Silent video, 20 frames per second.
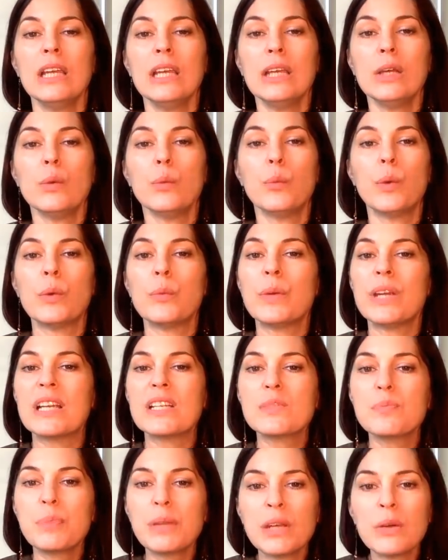when we
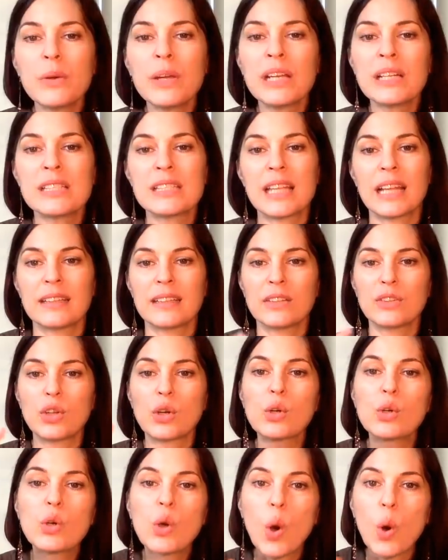experience that the
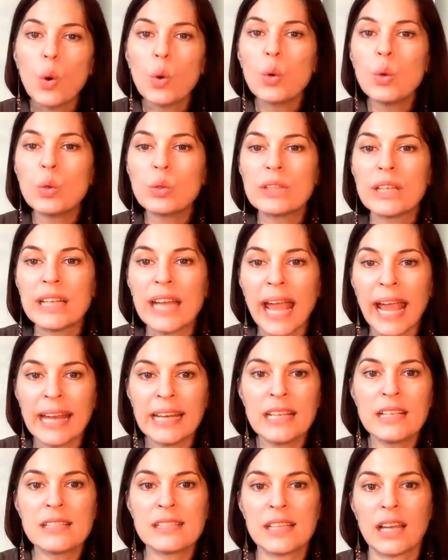gold in any
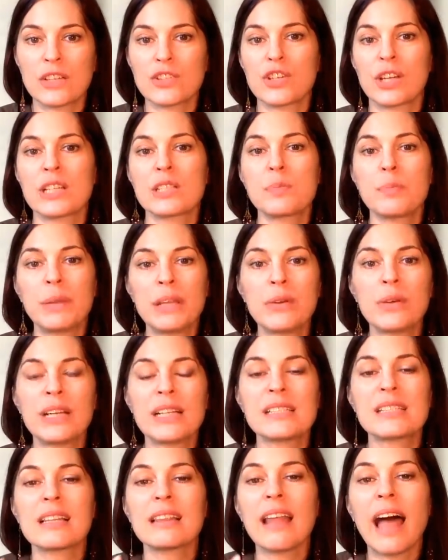such
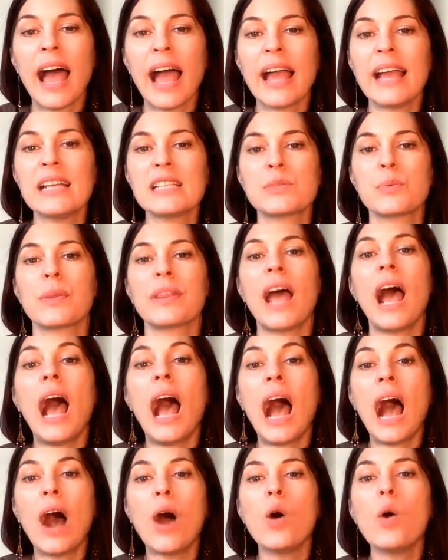experience lies with
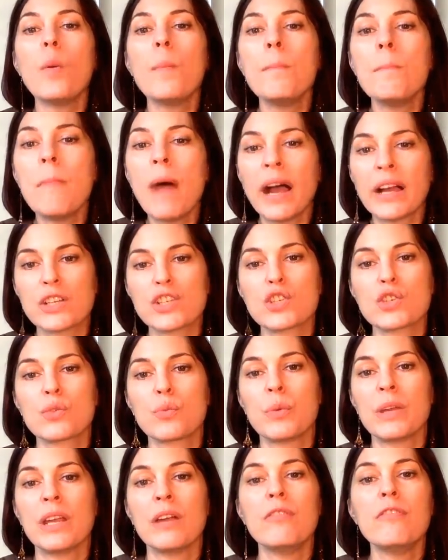how much
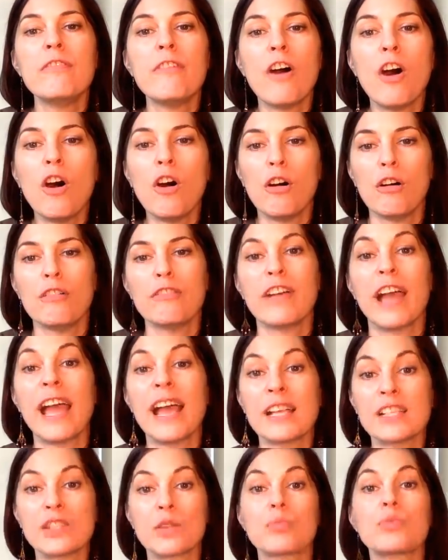we evolve
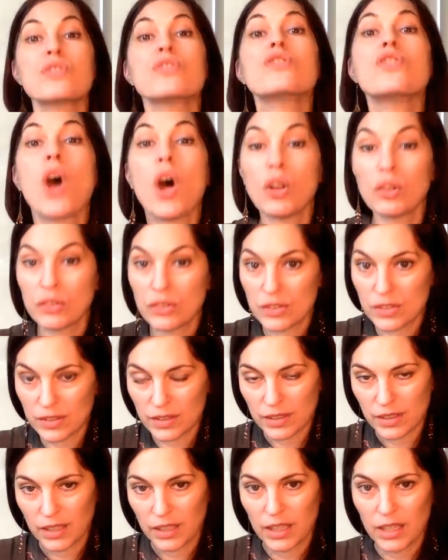as a result.
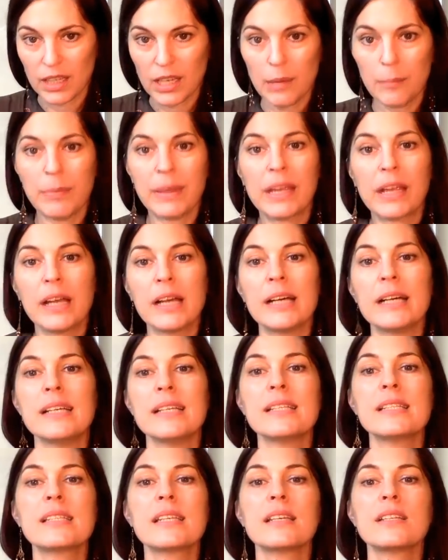
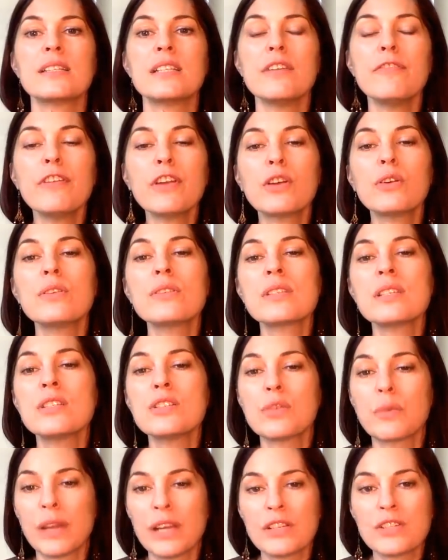Because difficult
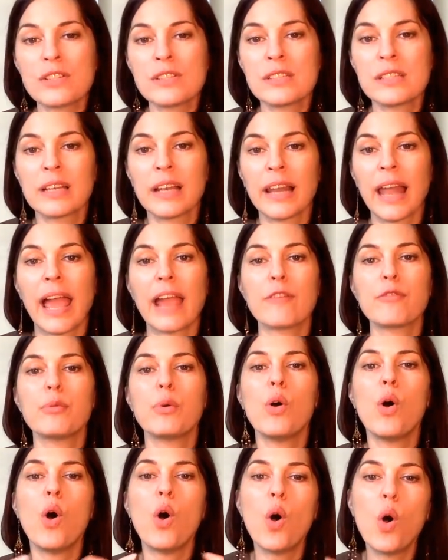situations in life
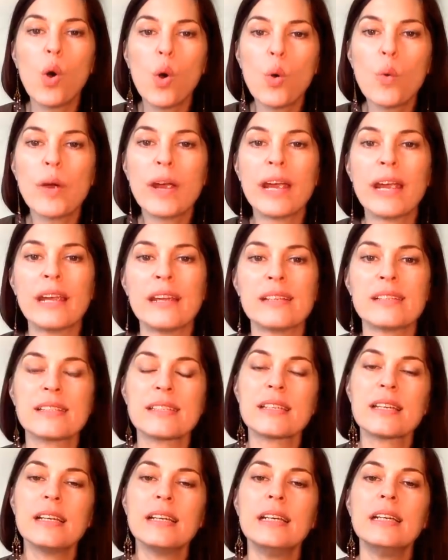will always
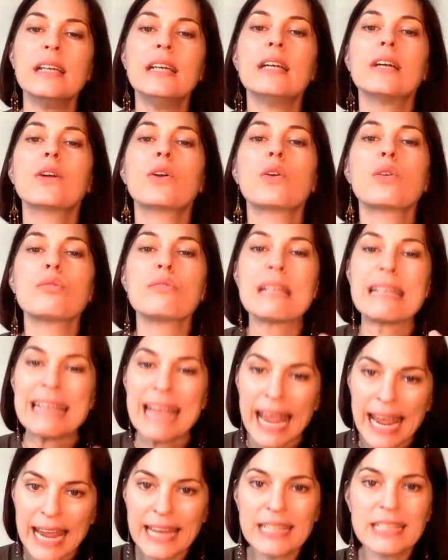
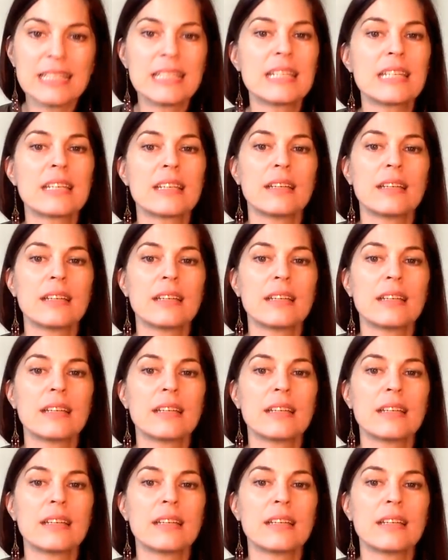create